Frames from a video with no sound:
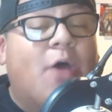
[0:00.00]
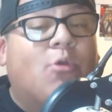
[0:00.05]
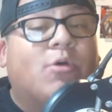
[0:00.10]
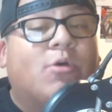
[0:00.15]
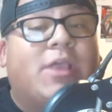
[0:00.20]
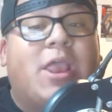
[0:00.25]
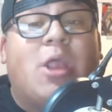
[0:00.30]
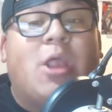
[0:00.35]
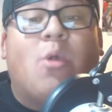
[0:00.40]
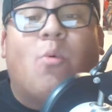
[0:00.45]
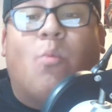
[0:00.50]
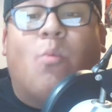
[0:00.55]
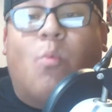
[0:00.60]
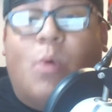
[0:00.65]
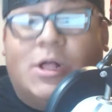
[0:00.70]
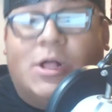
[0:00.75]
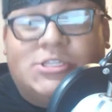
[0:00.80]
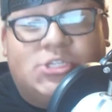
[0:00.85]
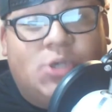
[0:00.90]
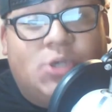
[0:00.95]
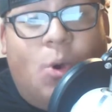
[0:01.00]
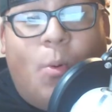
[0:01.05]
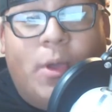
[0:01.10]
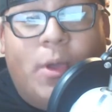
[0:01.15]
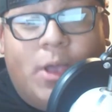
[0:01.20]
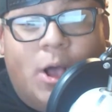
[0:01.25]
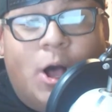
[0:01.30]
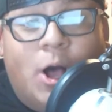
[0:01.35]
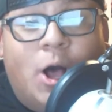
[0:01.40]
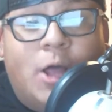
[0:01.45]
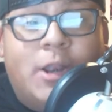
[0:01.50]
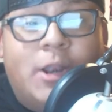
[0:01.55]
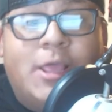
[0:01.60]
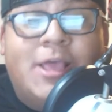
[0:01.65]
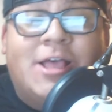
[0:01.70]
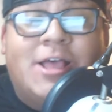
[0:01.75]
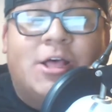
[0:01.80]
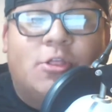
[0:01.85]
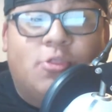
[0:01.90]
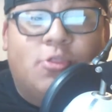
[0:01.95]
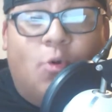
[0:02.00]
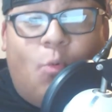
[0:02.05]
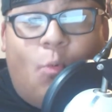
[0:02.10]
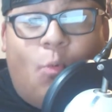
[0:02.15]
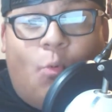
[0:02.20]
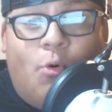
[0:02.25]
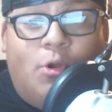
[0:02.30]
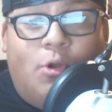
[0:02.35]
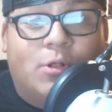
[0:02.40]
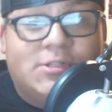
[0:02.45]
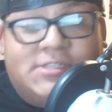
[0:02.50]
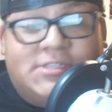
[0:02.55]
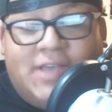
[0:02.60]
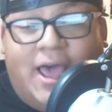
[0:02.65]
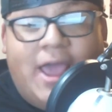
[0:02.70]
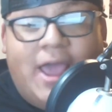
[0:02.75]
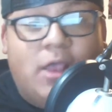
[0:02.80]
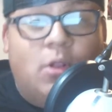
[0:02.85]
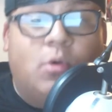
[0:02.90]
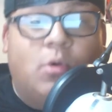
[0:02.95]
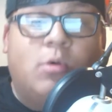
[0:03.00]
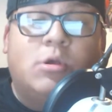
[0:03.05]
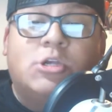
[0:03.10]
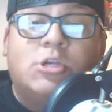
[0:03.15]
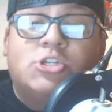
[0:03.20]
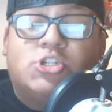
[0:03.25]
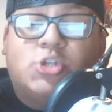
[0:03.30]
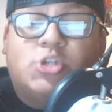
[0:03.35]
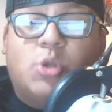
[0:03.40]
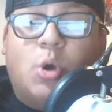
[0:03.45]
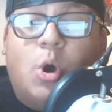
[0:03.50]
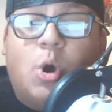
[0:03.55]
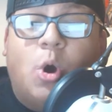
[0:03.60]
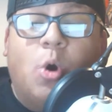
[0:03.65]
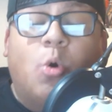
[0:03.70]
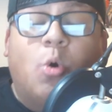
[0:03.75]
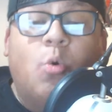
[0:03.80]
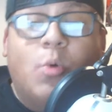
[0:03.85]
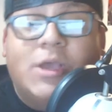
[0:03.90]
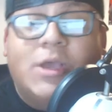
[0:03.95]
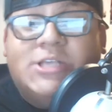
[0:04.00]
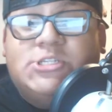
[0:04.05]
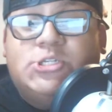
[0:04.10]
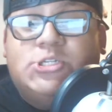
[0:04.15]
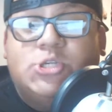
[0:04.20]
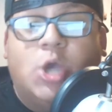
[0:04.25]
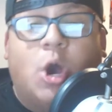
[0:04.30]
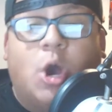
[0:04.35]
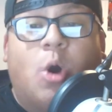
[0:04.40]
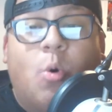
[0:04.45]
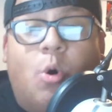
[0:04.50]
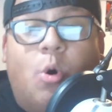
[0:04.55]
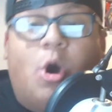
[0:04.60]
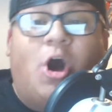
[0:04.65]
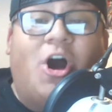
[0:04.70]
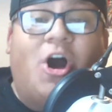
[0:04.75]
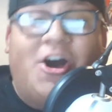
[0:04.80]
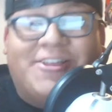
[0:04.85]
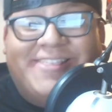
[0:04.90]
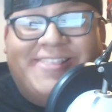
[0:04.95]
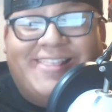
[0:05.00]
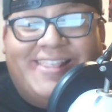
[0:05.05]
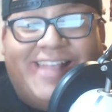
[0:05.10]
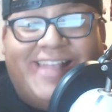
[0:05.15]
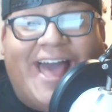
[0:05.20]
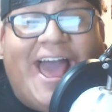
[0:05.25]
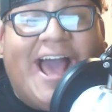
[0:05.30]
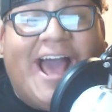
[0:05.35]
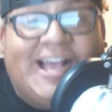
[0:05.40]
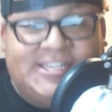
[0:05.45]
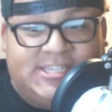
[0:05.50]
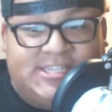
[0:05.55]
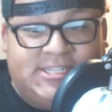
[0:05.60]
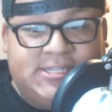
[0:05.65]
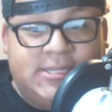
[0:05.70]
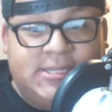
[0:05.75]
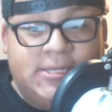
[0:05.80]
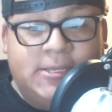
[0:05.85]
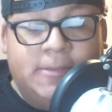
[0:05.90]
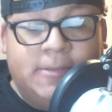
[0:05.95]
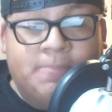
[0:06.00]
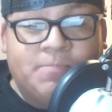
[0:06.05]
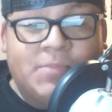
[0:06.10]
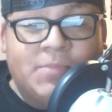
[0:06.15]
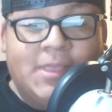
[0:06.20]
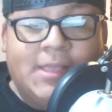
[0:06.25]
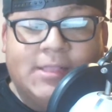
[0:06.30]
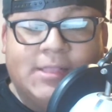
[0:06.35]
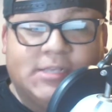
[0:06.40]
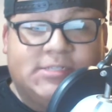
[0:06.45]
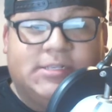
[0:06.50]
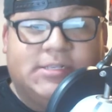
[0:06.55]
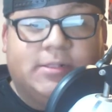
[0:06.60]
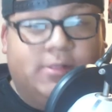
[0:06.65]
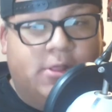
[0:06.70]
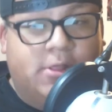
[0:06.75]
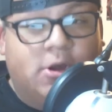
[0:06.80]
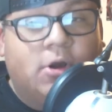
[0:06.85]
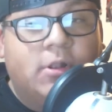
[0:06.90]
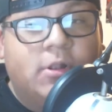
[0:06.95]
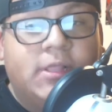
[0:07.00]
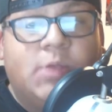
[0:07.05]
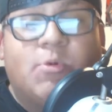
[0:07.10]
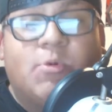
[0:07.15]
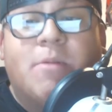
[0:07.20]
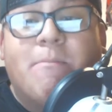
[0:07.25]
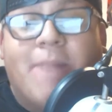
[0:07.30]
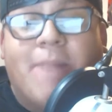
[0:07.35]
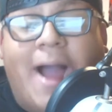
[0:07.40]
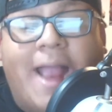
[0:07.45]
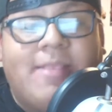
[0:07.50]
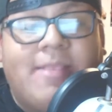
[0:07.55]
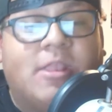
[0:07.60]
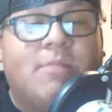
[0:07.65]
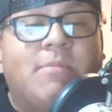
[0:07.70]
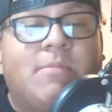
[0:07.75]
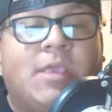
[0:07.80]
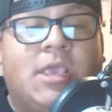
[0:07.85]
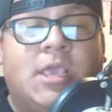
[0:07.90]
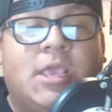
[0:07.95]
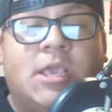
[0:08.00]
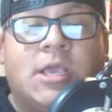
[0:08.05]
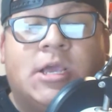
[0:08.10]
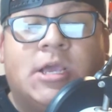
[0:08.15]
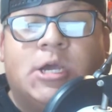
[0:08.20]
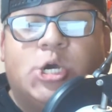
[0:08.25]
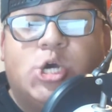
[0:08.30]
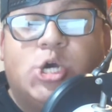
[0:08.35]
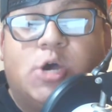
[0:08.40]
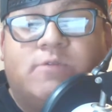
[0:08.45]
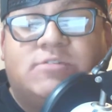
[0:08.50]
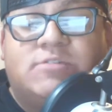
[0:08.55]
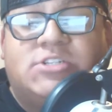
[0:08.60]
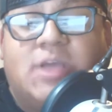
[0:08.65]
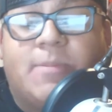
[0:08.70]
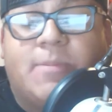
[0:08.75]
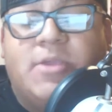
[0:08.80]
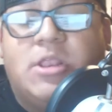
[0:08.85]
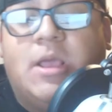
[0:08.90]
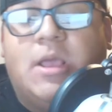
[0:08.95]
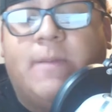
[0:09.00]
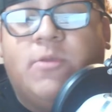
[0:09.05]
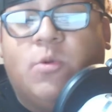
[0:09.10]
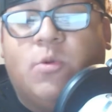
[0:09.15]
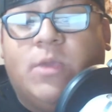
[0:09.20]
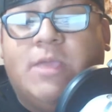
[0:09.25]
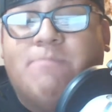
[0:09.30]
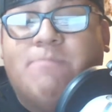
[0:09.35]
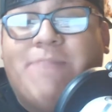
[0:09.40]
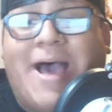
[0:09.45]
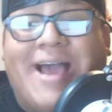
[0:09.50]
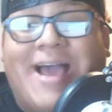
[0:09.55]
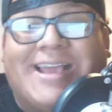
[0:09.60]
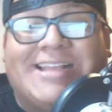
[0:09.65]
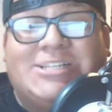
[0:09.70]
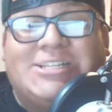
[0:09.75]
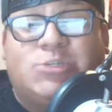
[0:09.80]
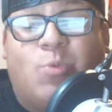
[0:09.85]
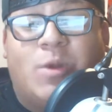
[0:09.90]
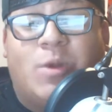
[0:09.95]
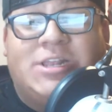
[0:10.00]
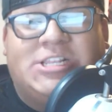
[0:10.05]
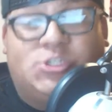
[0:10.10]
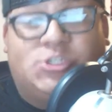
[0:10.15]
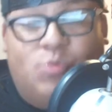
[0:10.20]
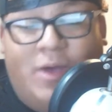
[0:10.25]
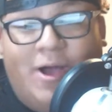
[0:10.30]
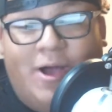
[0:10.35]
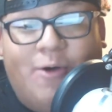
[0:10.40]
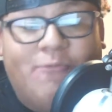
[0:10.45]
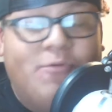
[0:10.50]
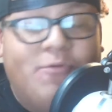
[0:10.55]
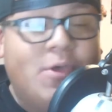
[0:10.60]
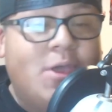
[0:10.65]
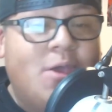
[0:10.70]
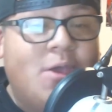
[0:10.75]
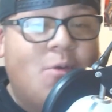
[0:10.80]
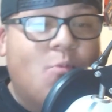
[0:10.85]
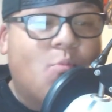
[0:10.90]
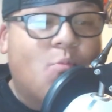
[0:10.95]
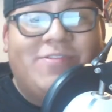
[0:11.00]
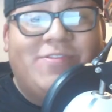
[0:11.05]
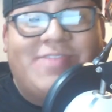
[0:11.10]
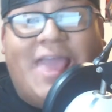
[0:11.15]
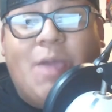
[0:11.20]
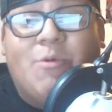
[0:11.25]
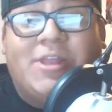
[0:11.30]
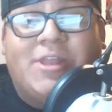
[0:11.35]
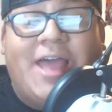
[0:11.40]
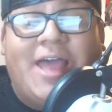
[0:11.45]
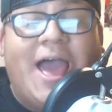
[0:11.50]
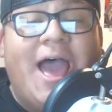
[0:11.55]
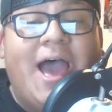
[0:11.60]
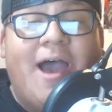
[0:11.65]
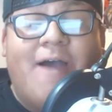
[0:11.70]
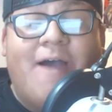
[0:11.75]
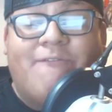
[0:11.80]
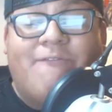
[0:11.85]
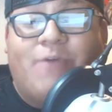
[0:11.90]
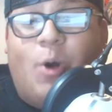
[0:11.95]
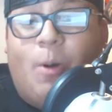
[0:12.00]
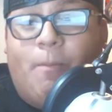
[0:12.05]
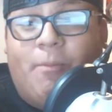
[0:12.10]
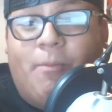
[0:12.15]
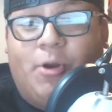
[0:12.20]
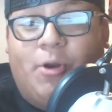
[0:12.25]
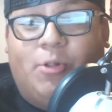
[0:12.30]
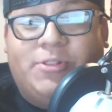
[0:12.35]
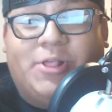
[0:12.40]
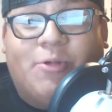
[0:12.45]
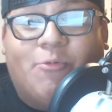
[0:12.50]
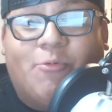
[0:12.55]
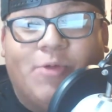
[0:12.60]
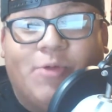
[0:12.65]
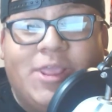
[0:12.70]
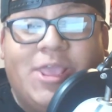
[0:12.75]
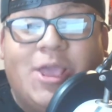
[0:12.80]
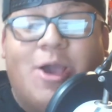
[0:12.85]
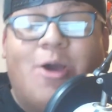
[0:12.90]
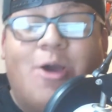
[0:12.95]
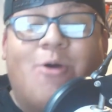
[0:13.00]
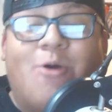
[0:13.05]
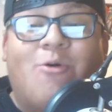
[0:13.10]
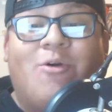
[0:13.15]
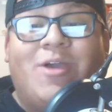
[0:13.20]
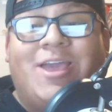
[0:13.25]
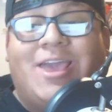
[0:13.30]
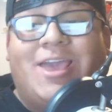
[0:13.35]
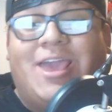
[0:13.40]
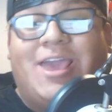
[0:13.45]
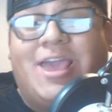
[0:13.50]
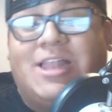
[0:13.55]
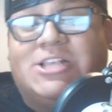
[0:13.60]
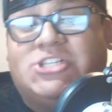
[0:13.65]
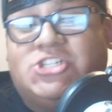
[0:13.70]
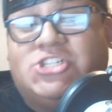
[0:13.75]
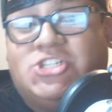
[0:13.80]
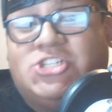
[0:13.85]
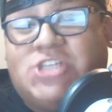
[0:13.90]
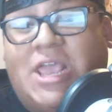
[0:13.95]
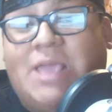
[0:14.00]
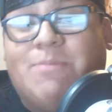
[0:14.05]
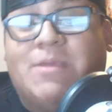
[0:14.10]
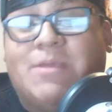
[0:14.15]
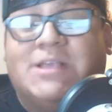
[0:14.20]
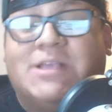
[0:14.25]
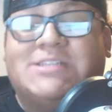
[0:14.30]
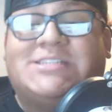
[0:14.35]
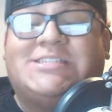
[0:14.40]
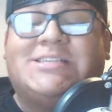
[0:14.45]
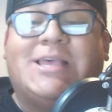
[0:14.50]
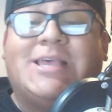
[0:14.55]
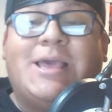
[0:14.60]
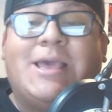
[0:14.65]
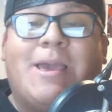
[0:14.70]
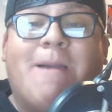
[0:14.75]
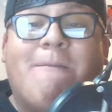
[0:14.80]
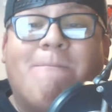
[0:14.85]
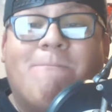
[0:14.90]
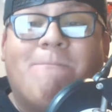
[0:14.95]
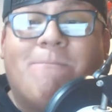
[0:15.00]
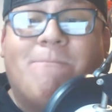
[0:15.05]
I don't care what's going on. The world title should always go on last. This literally reminded me of WWE back in 2012 when they would have Alberto Del Rio and Sheamus